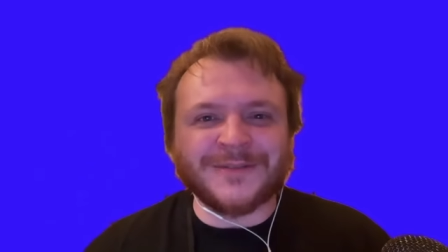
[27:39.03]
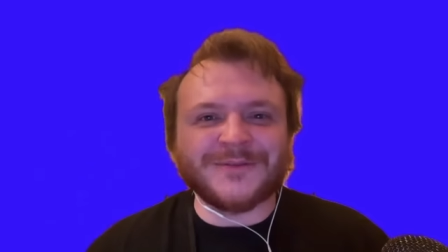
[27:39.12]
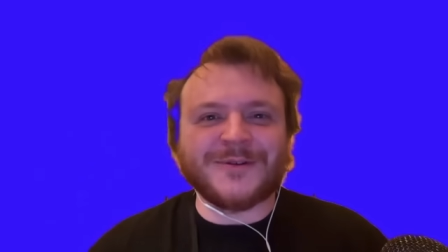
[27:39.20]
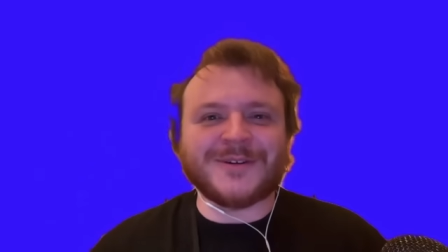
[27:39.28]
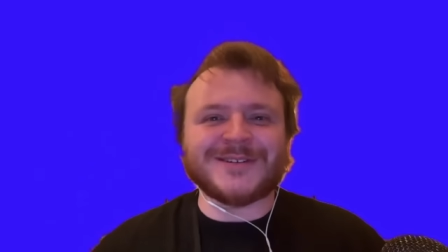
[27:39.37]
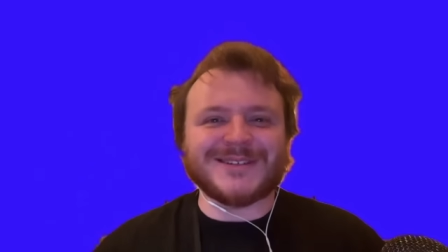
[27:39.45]
cool. Of
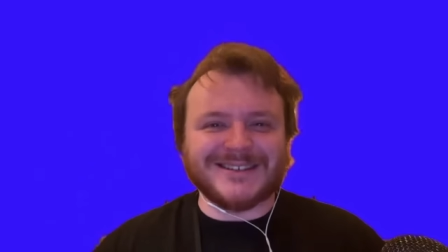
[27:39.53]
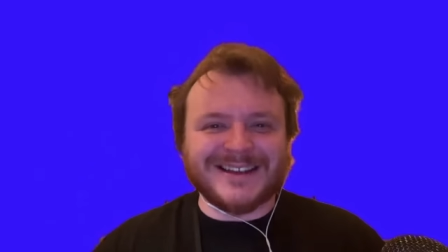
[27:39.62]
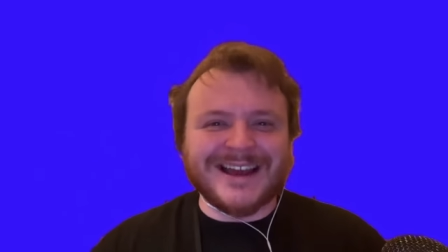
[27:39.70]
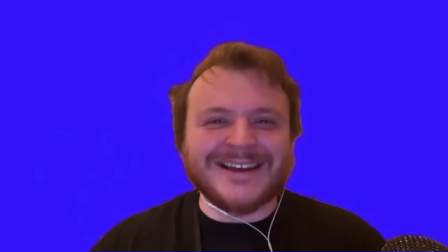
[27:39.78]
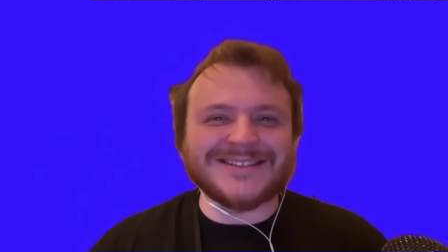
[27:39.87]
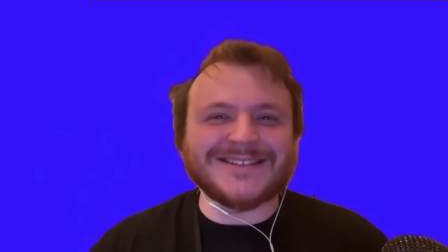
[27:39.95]
course.
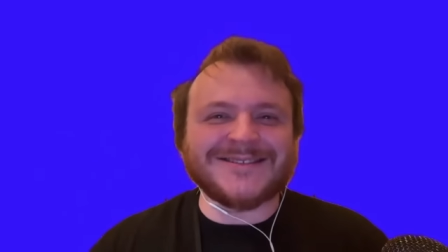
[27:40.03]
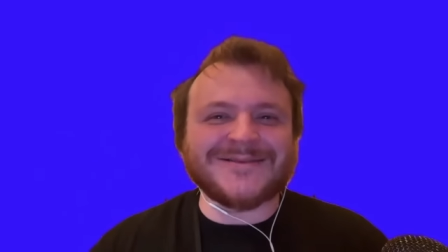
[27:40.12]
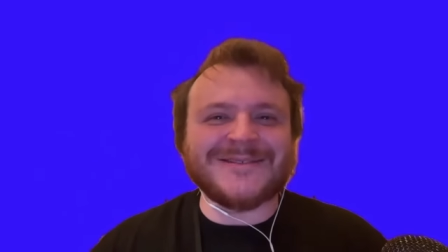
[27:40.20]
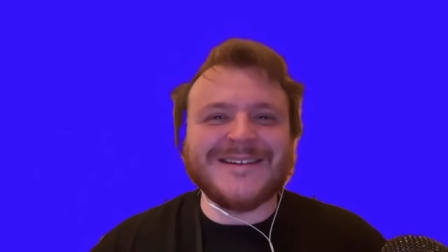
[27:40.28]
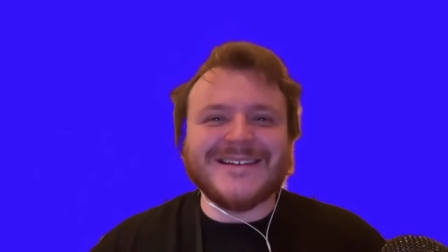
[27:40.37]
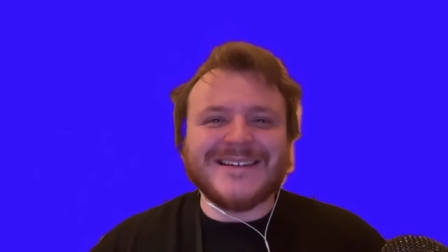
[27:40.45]

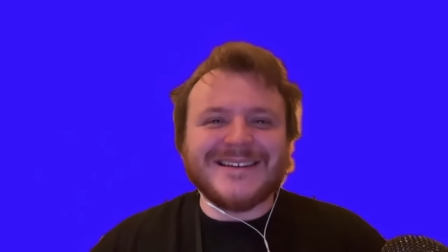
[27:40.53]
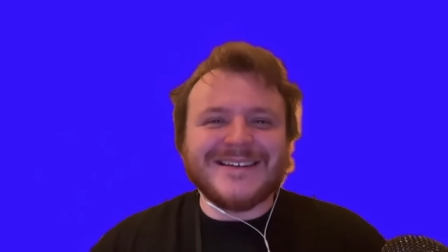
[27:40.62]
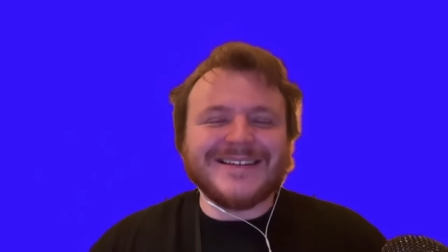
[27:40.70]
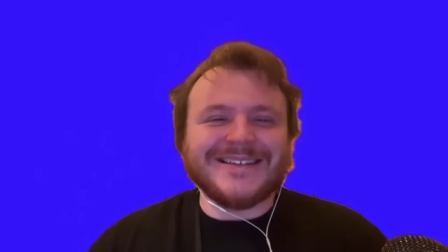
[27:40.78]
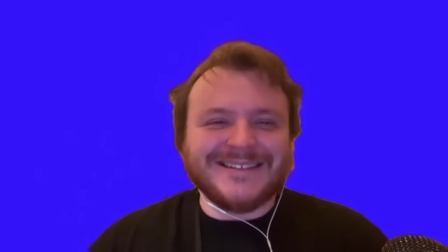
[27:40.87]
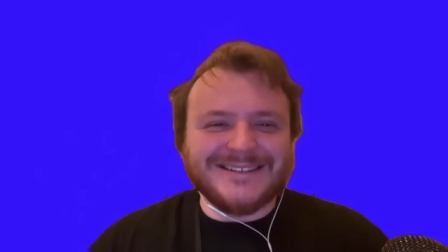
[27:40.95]
Yeah. So
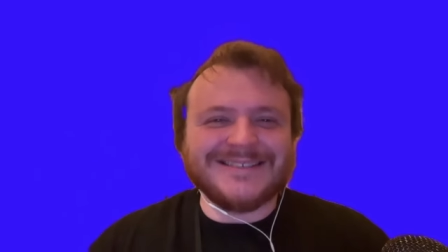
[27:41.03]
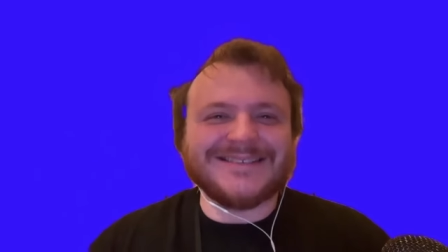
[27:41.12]
then that's